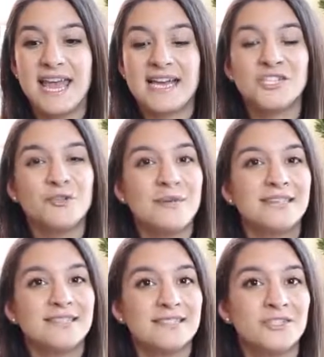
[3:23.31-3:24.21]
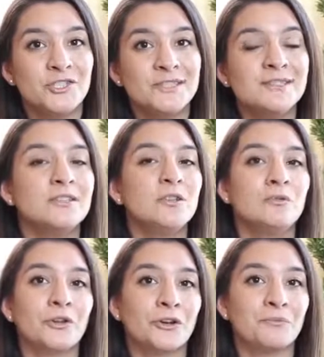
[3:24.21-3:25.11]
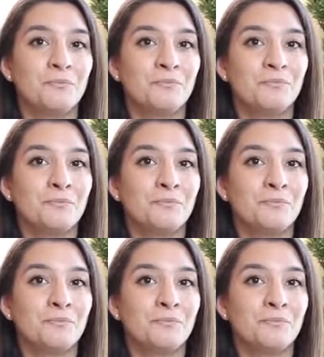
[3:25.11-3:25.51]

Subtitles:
as you make decisions, you learn.